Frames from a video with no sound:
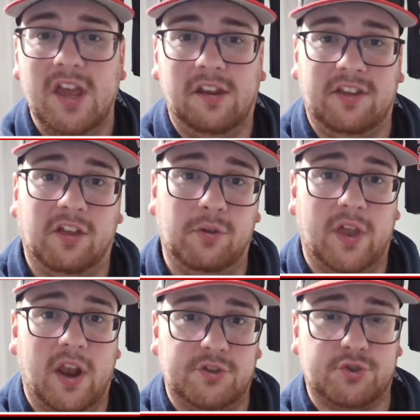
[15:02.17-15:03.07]
to tell you
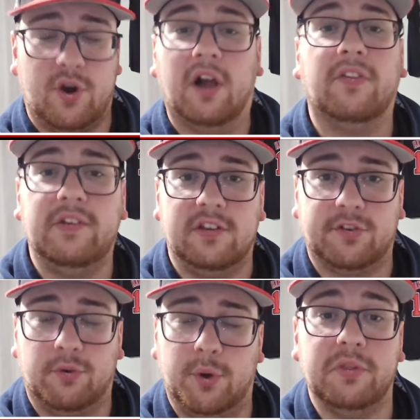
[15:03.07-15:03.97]
that I strongly
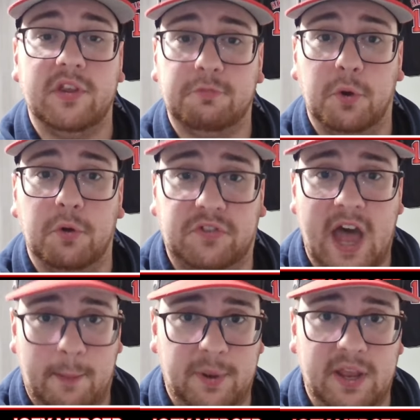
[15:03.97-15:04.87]
disagree with these moves
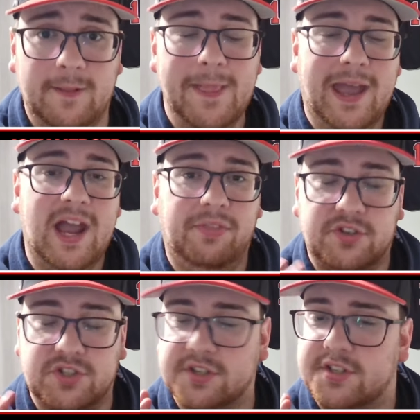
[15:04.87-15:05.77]
happening, and
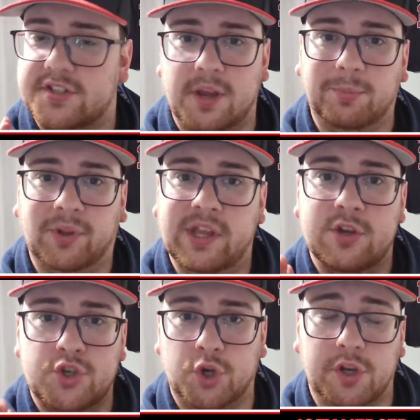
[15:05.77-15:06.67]
this just simply
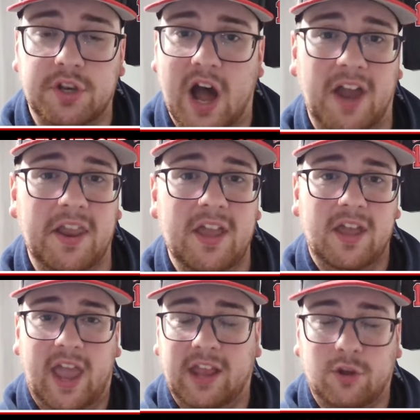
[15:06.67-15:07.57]
should not
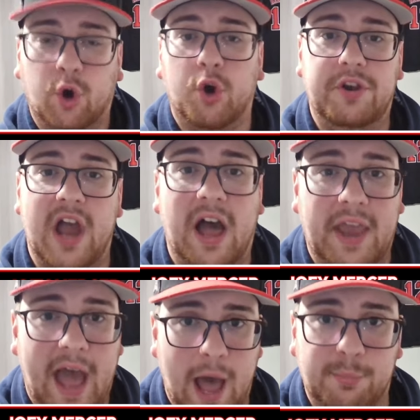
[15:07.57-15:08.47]
and could not
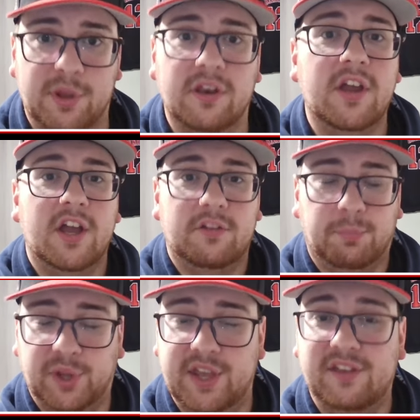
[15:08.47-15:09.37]
happen.
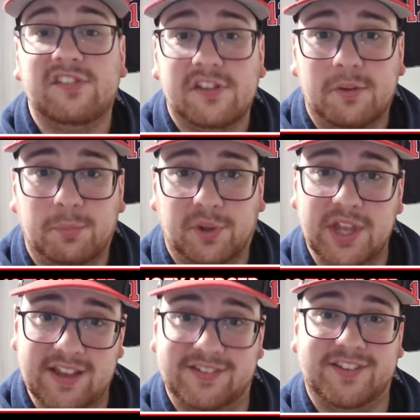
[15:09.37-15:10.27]
Please,
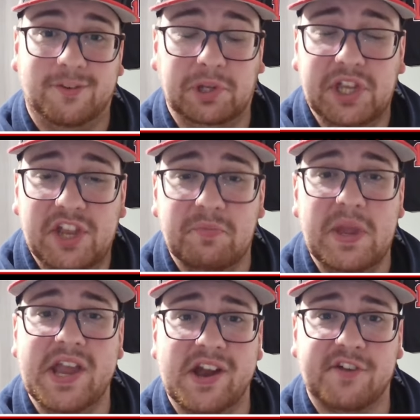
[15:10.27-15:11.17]
please believe
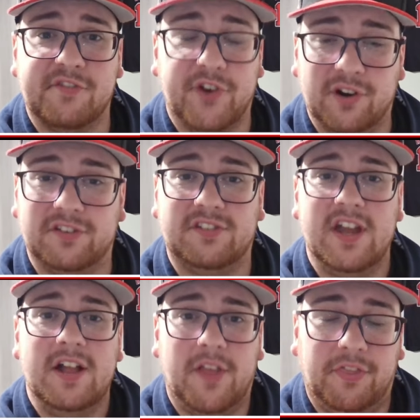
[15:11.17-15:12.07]
me here first
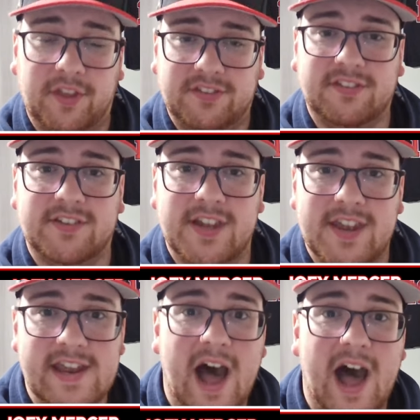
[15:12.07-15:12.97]
that this is
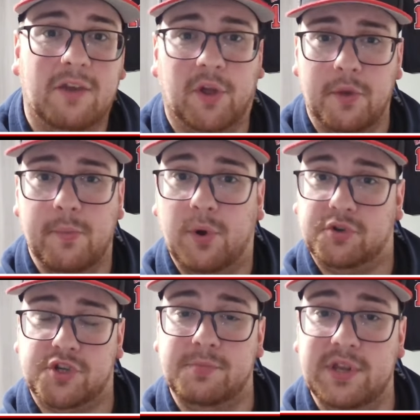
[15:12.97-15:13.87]
not what the
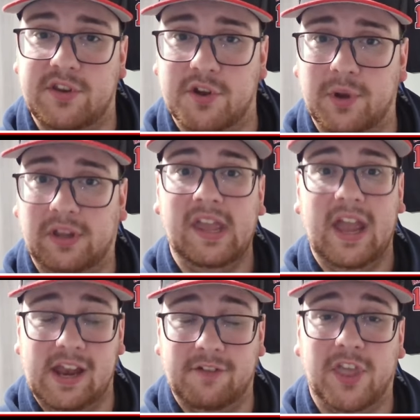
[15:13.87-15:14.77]
Bulls should be doing.
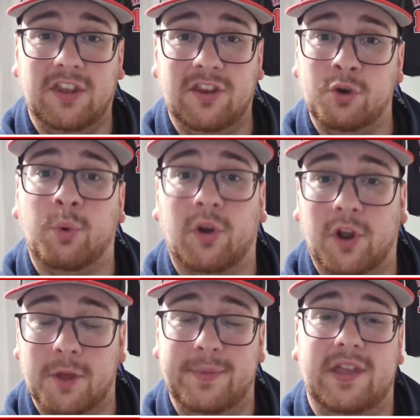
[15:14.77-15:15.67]
And if they do, we're
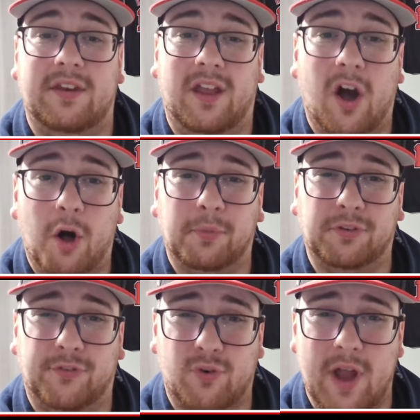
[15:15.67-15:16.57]
going to be in a
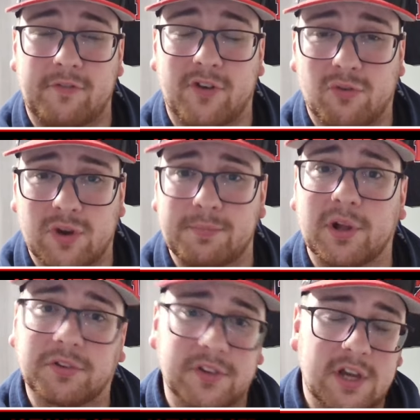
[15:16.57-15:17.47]
almost forever
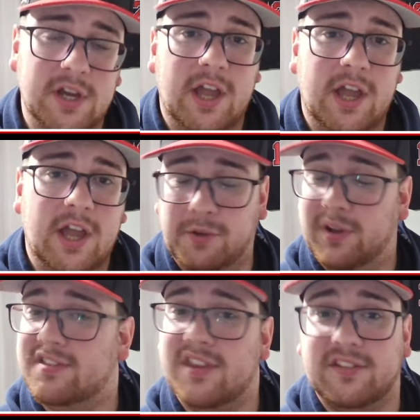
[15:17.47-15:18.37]
rebuild.
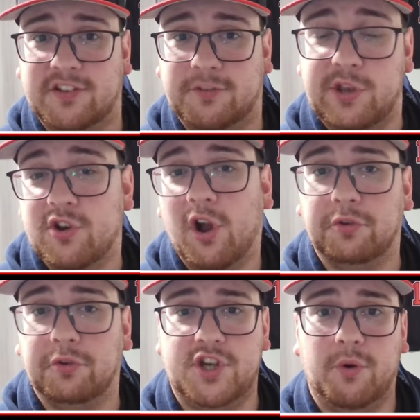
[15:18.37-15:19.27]
Anyways, this has been your
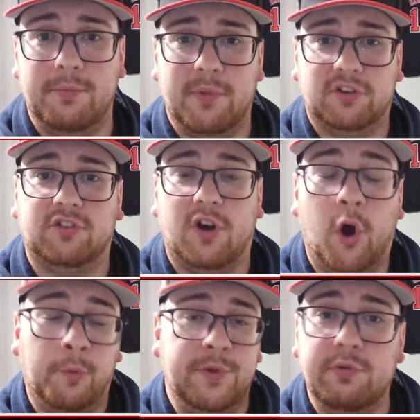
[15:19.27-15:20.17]
host, Joey Mercer. I
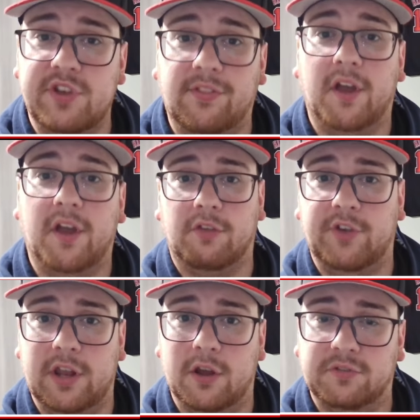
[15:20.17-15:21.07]
hope you did like the
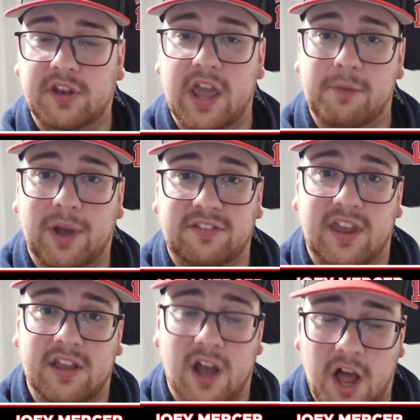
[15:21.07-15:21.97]
video today and my
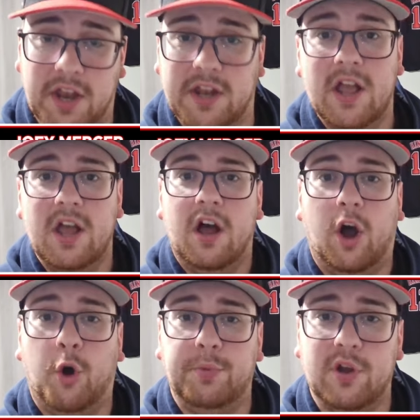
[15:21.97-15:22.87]
take on it. I
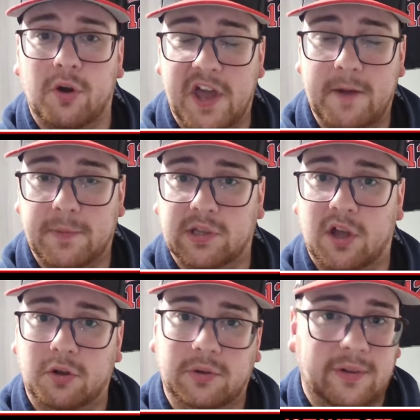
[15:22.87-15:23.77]
hope you go down
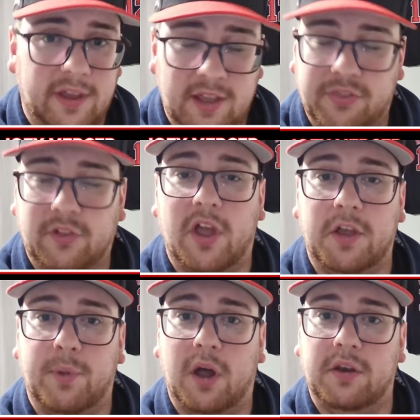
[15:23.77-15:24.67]
below, hit the
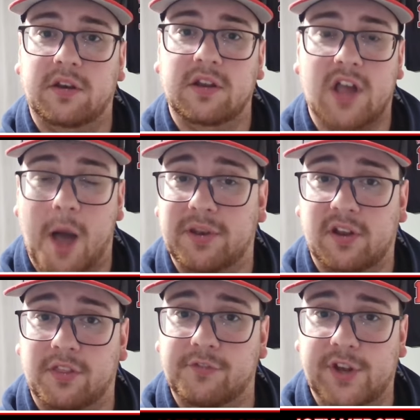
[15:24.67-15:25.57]
like button, comment
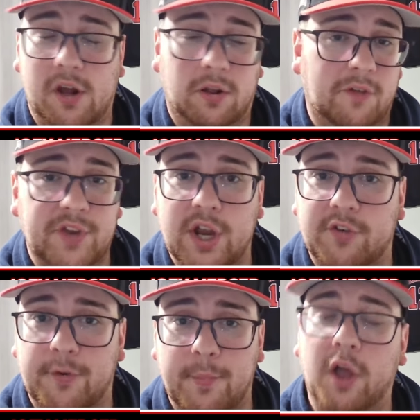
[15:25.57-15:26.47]
on the video. I love to hear
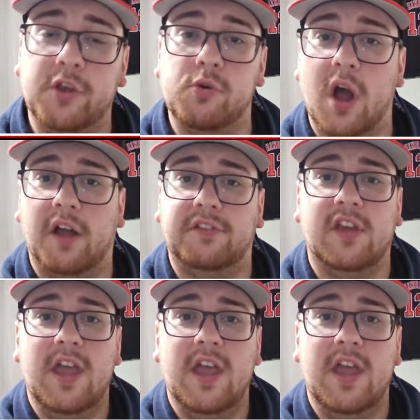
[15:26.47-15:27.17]
from all you guys.